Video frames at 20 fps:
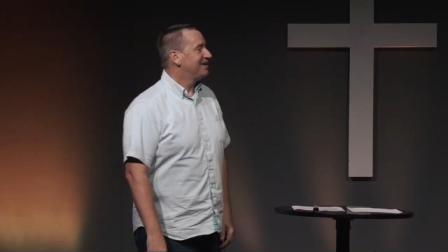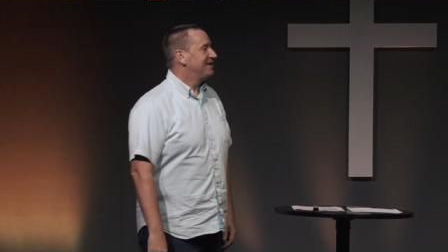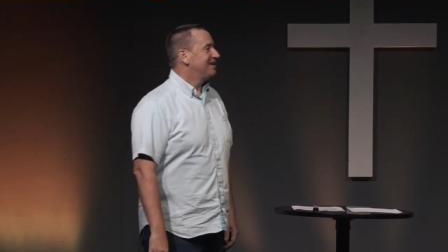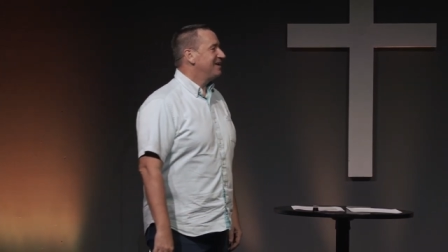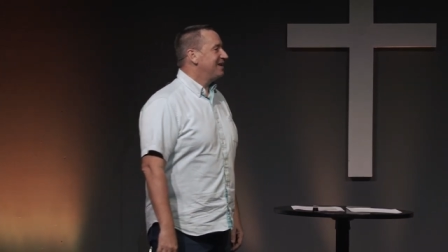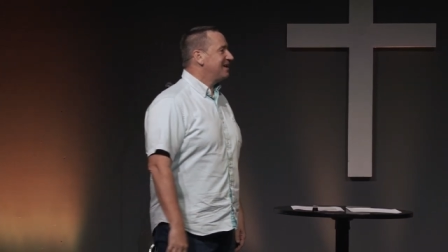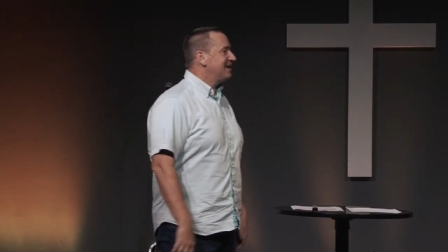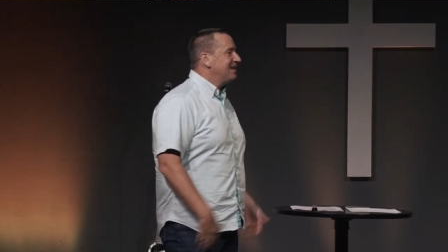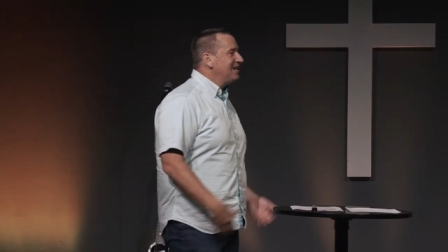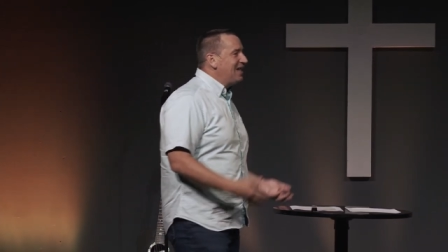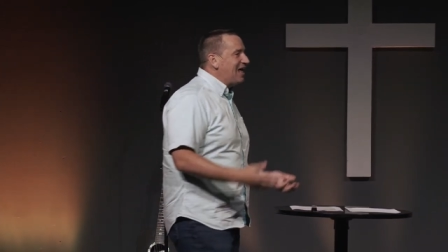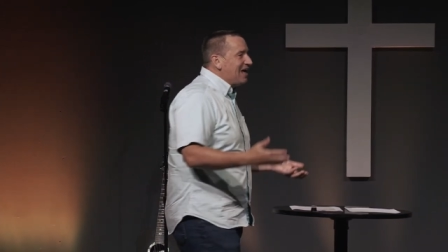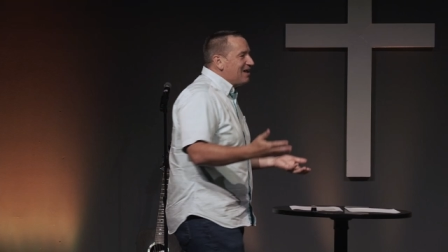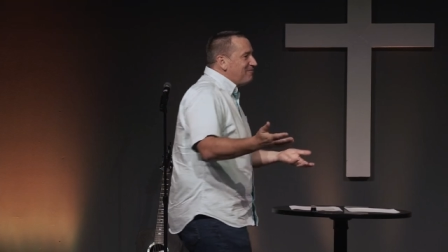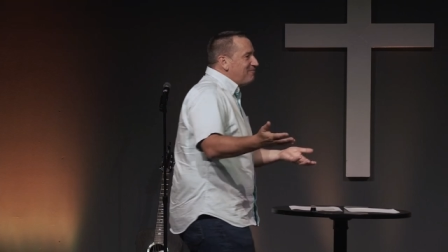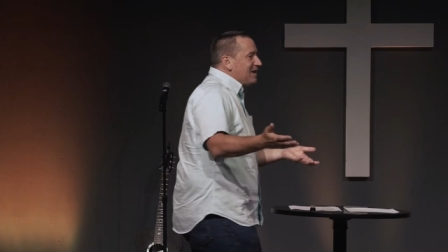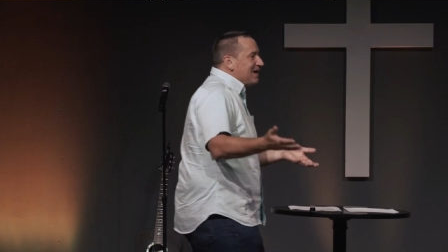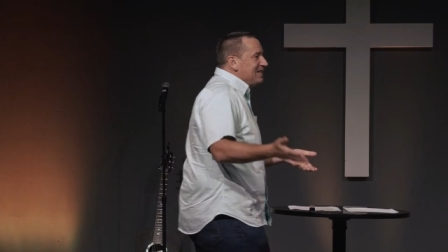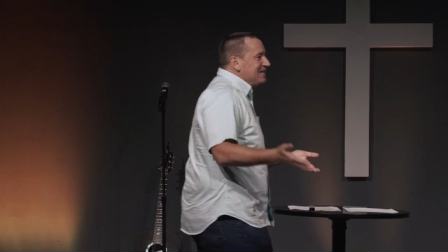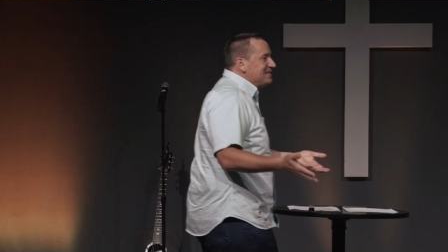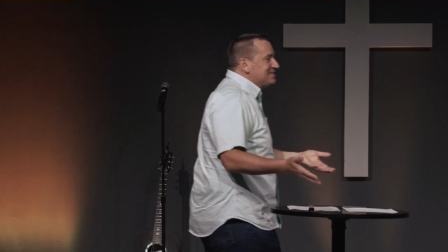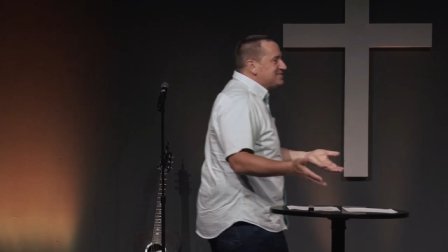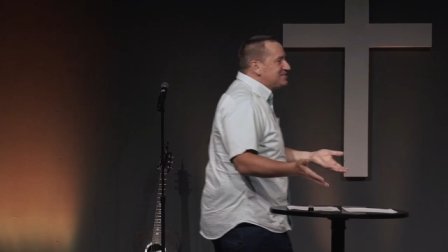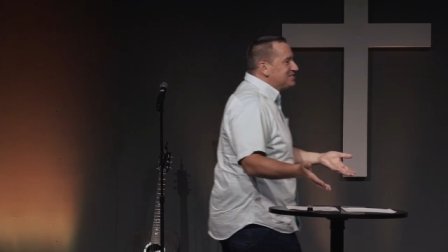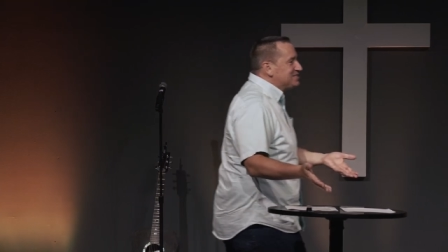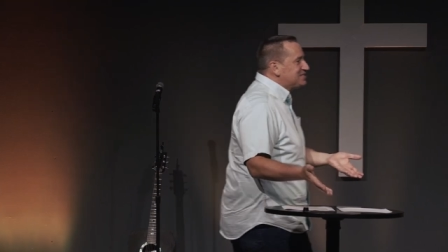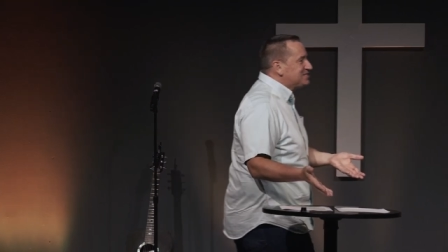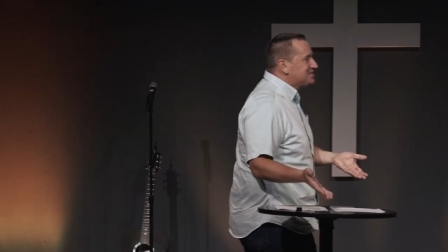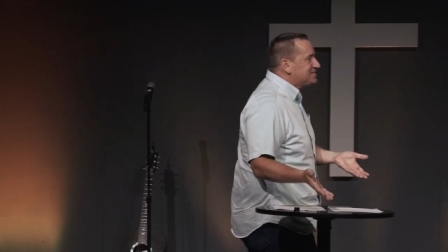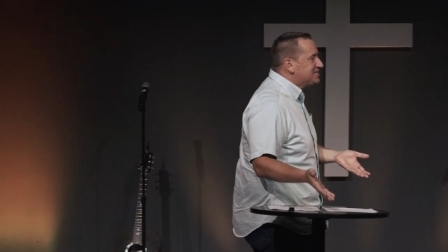And a lot of my list
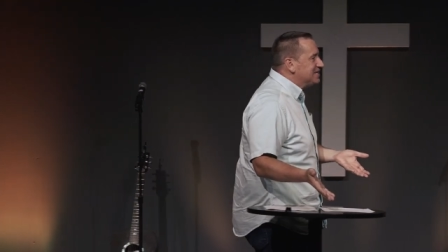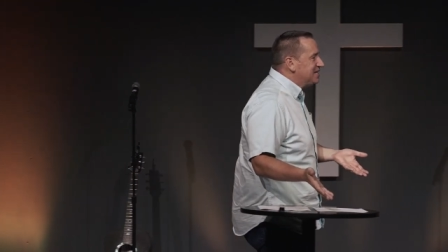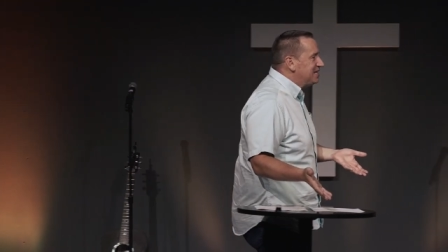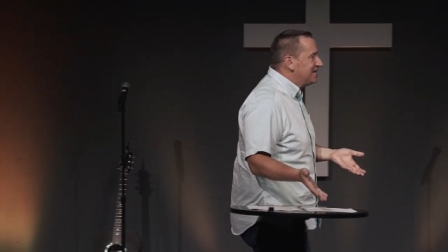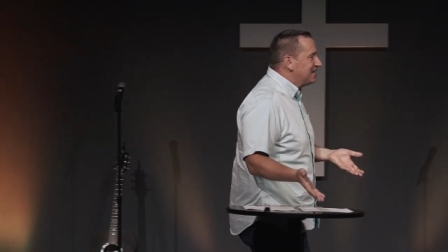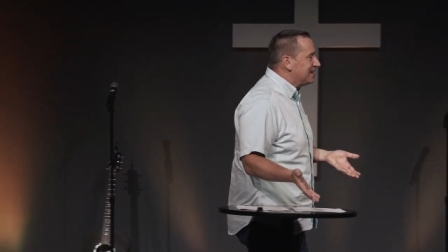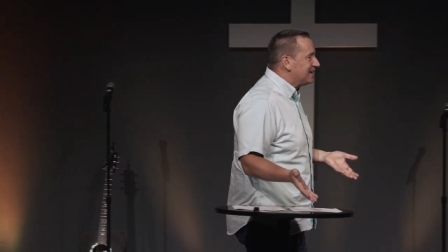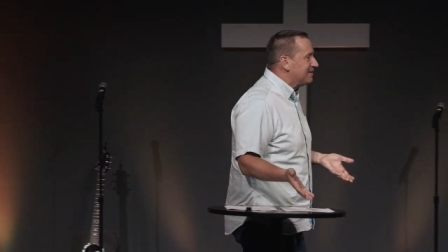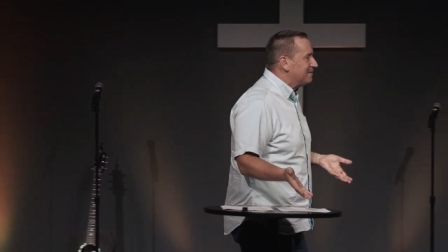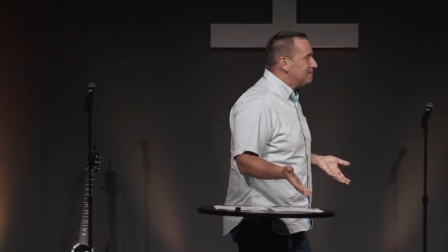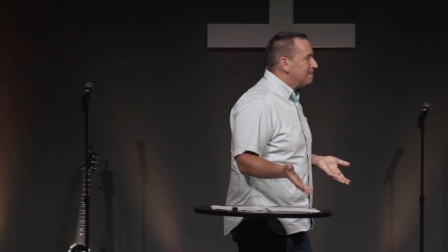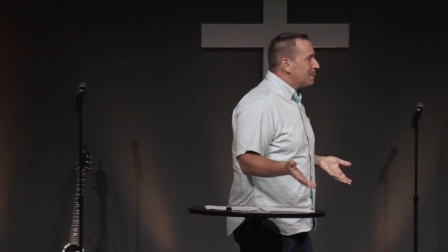is silly.